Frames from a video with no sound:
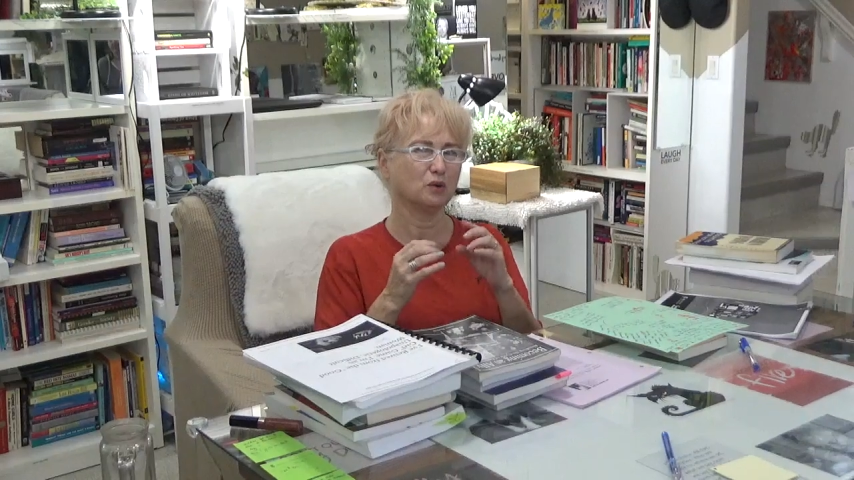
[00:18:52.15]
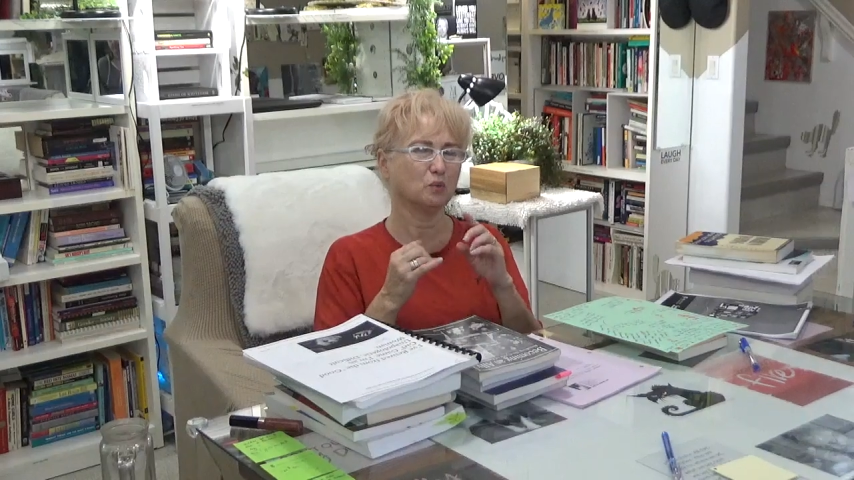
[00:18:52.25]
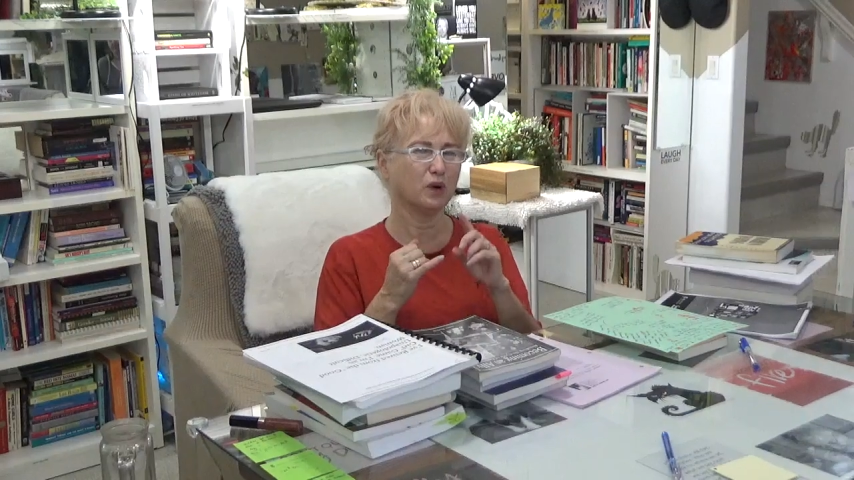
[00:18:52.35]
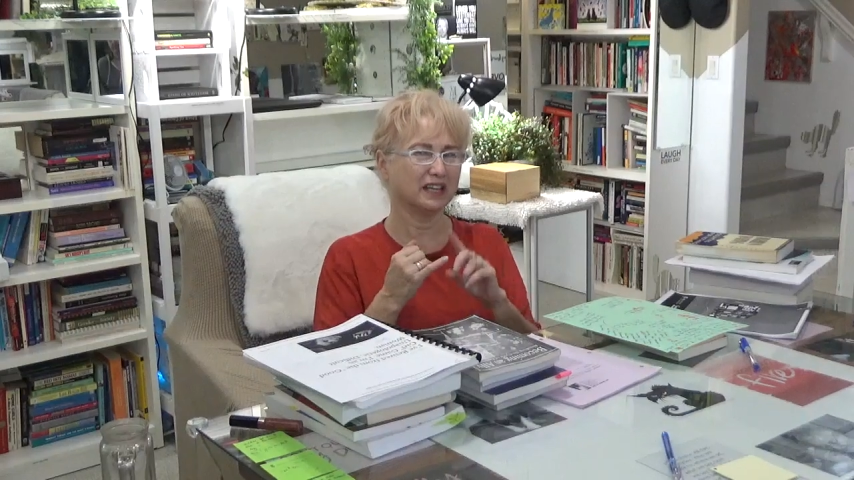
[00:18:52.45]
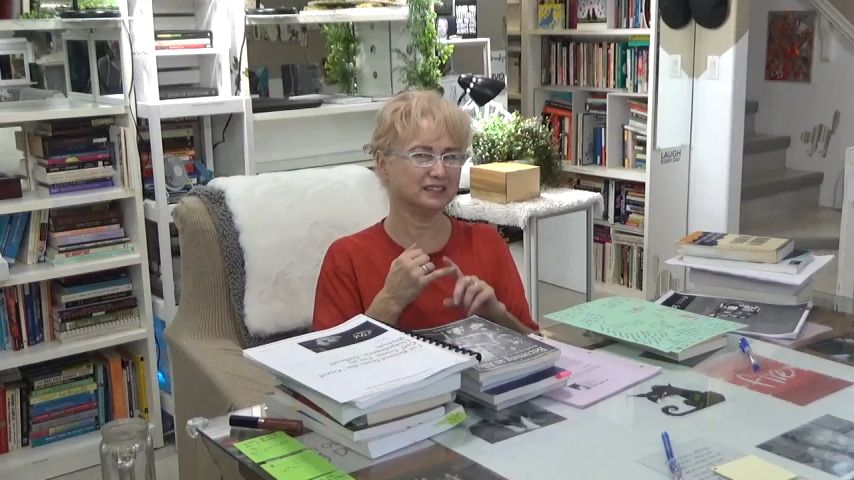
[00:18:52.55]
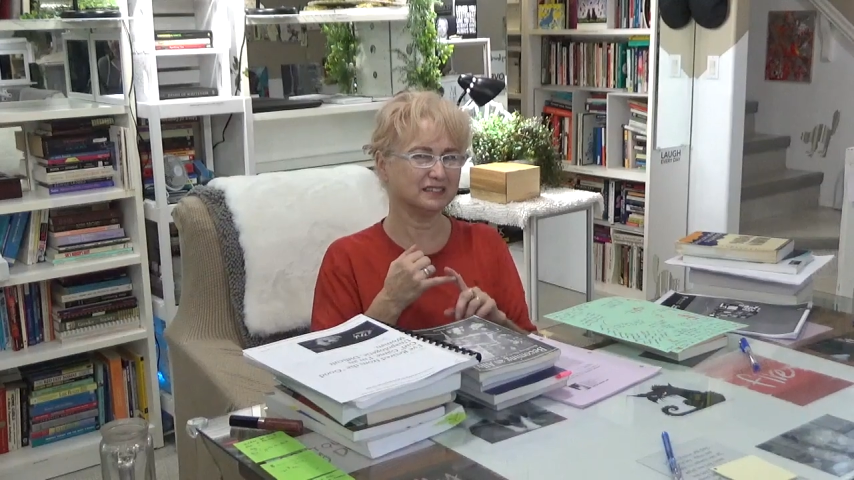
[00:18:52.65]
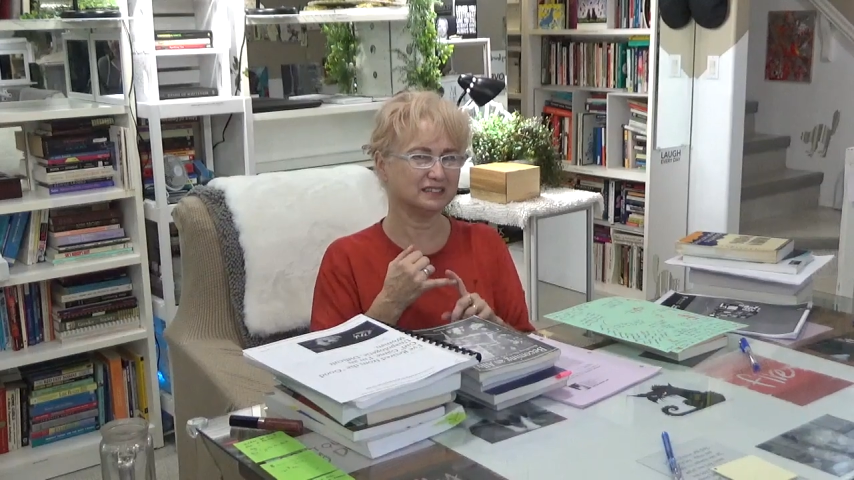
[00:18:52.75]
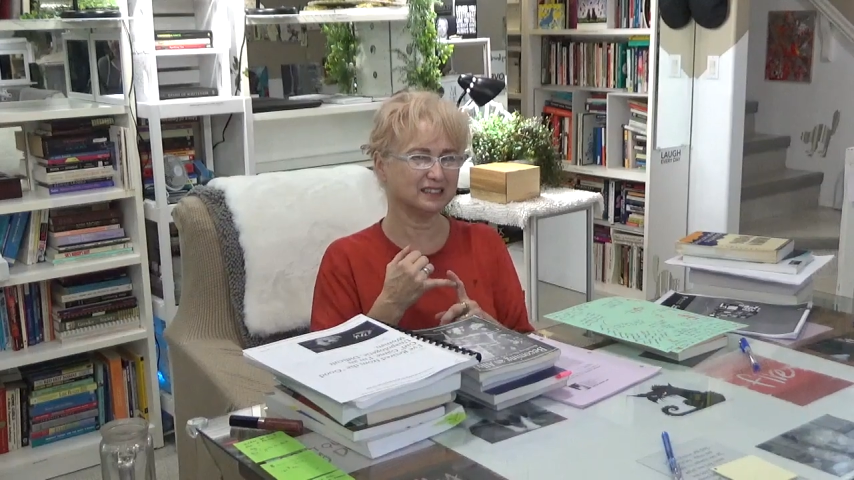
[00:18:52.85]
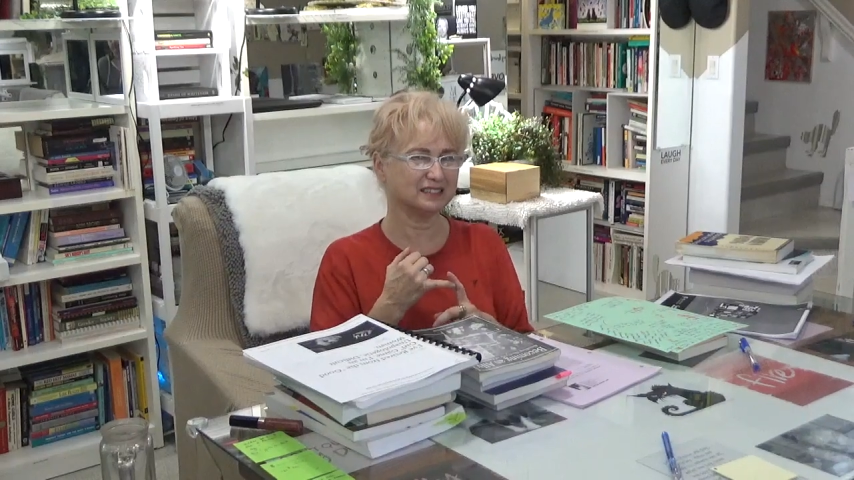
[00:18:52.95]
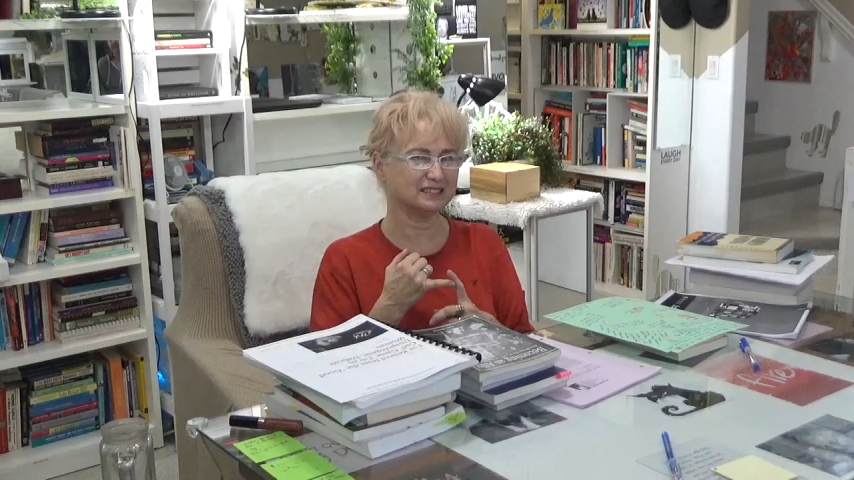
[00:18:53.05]
when
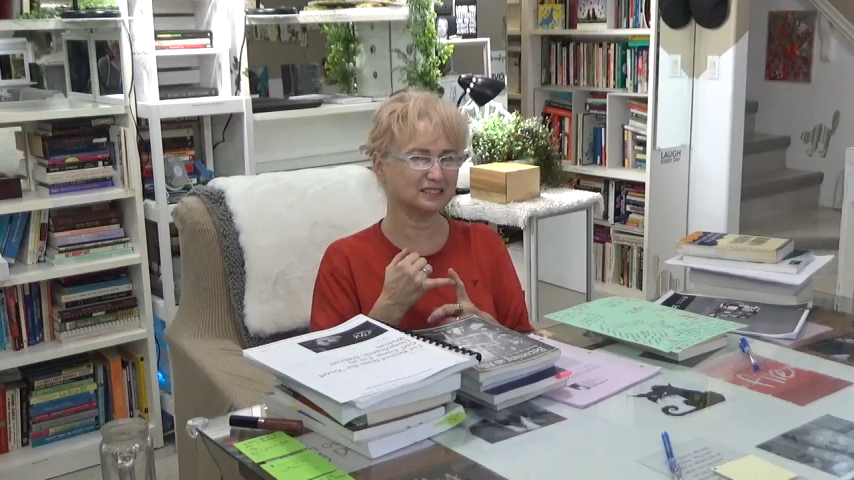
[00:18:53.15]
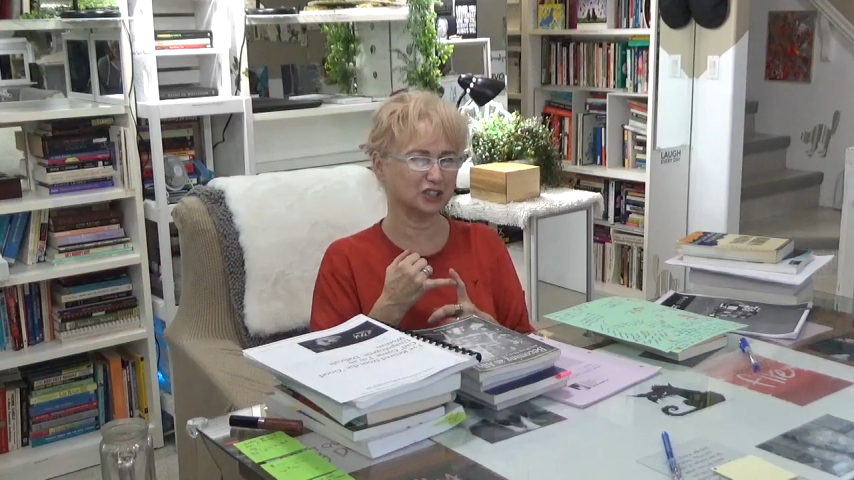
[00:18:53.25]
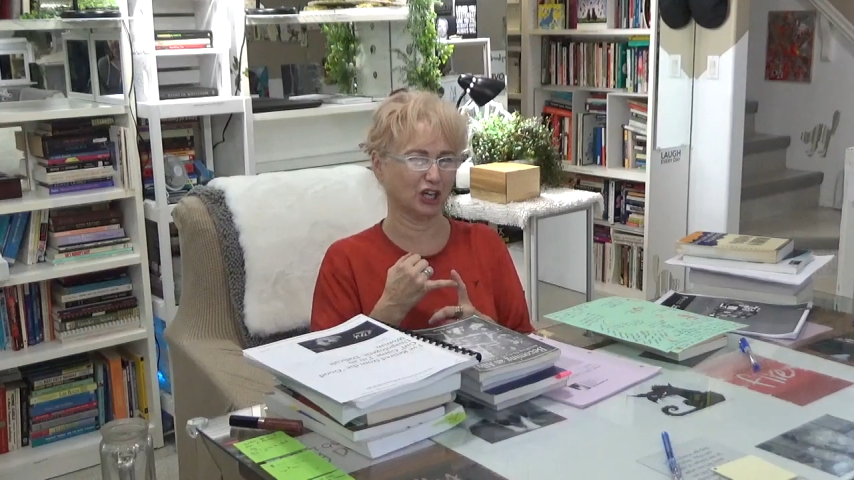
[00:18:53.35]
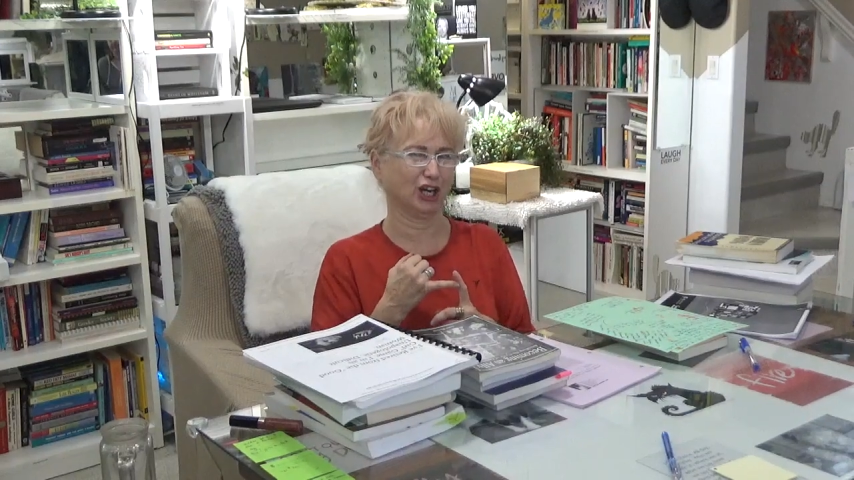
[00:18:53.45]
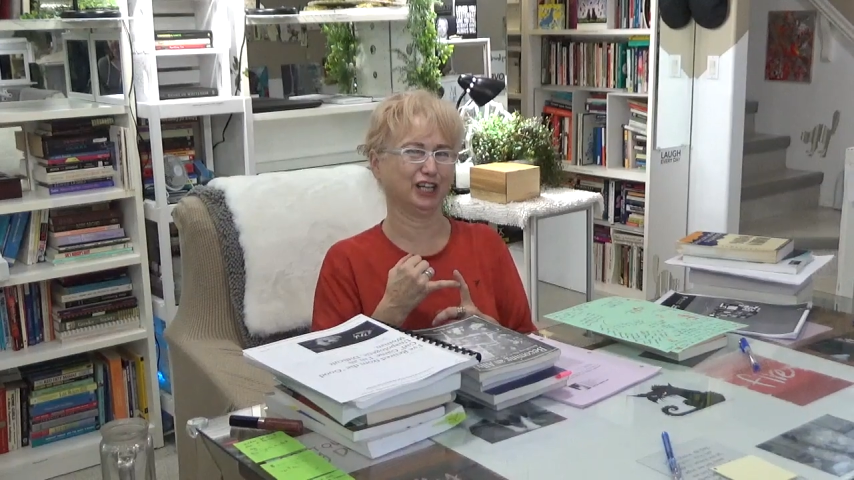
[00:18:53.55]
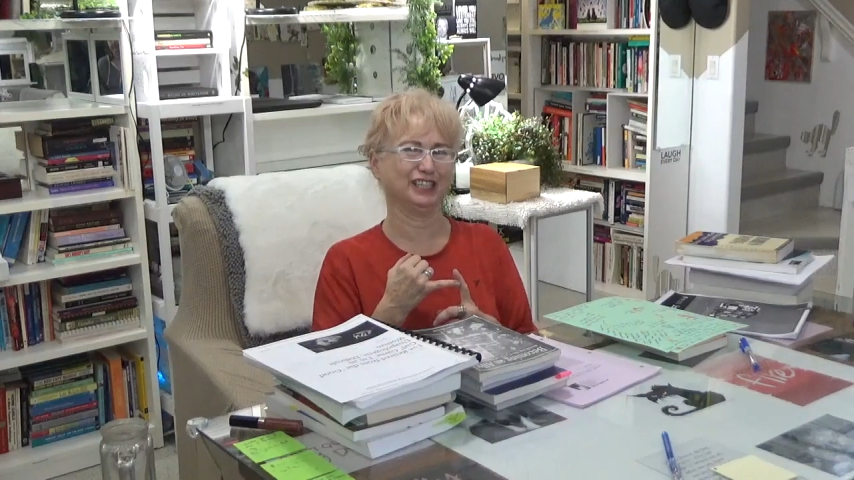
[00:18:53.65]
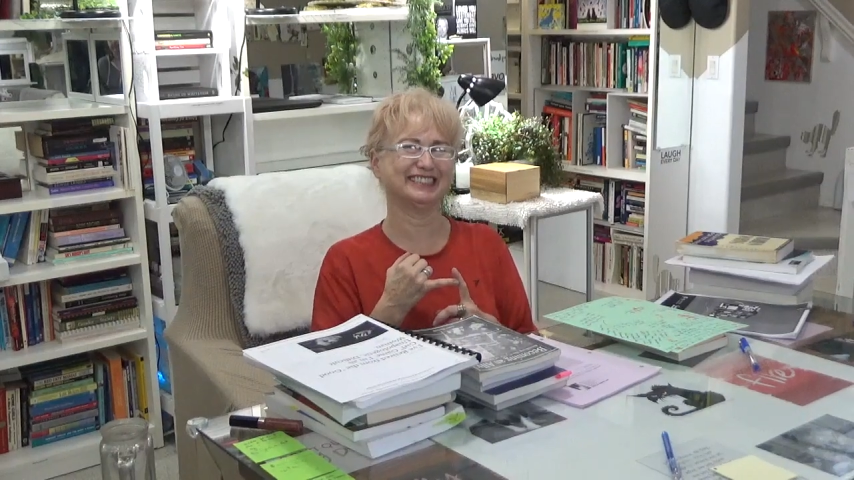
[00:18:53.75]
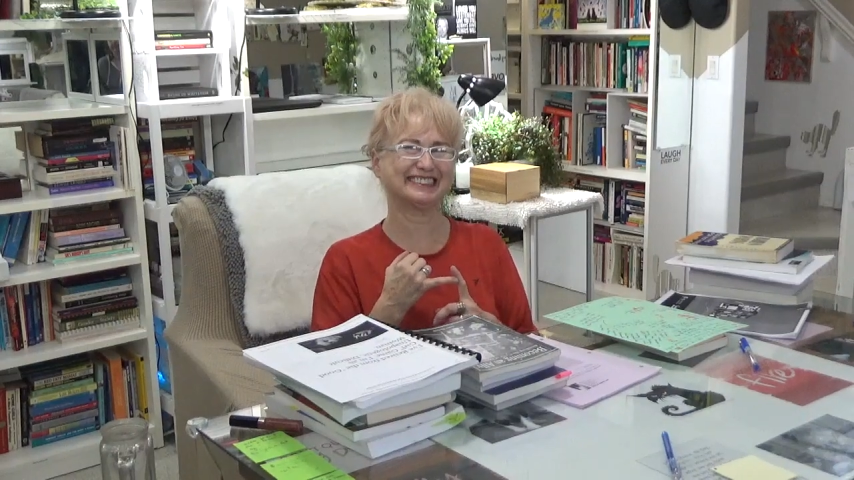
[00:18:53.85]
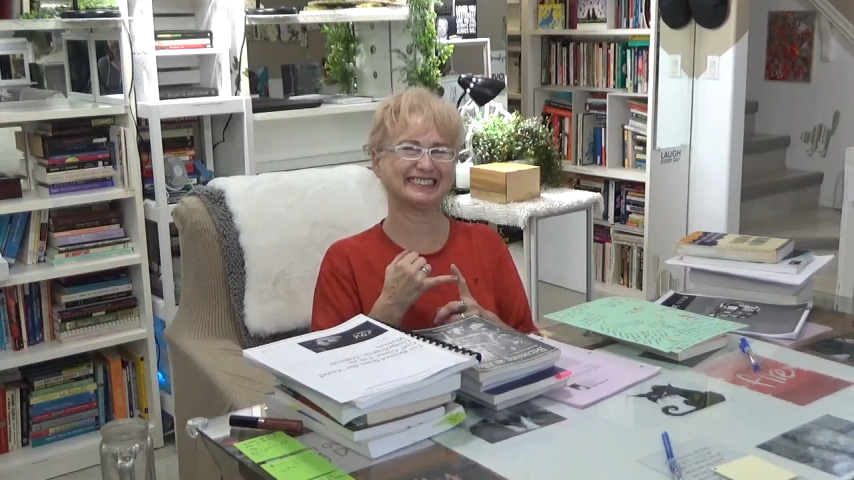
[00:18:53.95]
does this start?